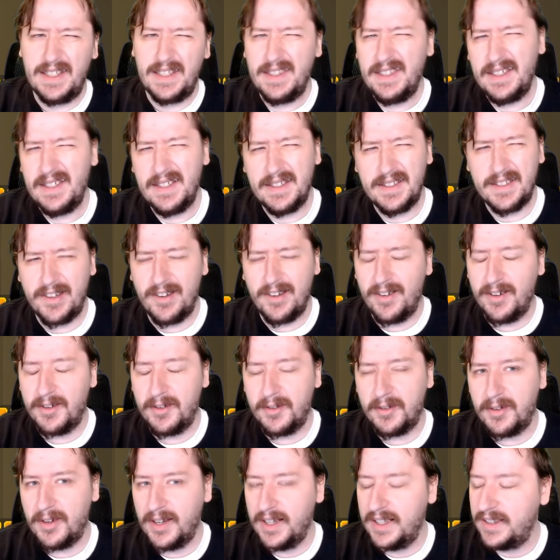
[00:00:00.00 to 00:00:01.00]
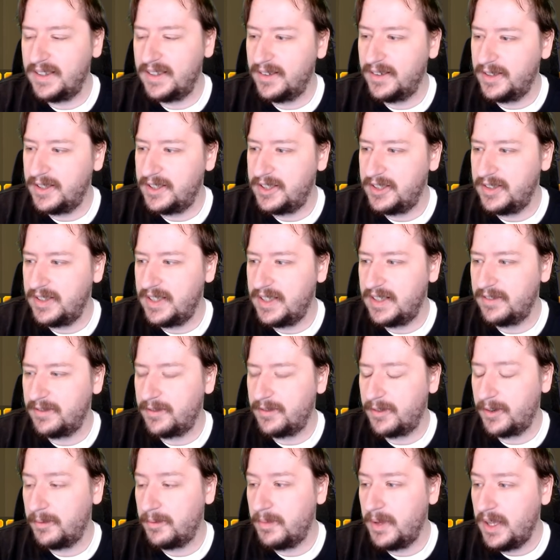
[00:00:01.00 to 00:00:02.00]
I think it's a cargo crate though that you get it
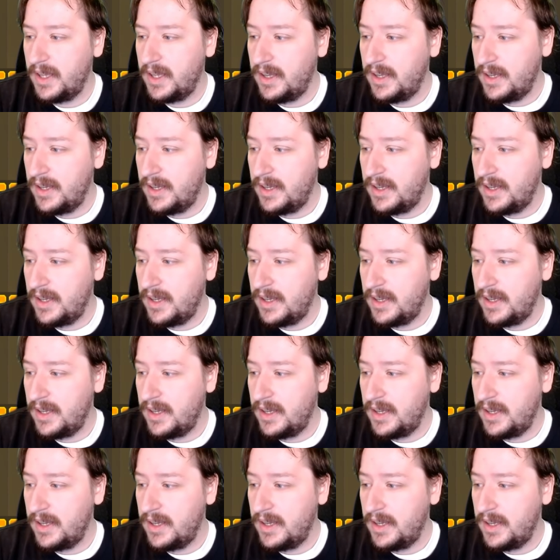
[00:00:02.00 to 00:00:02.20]
from.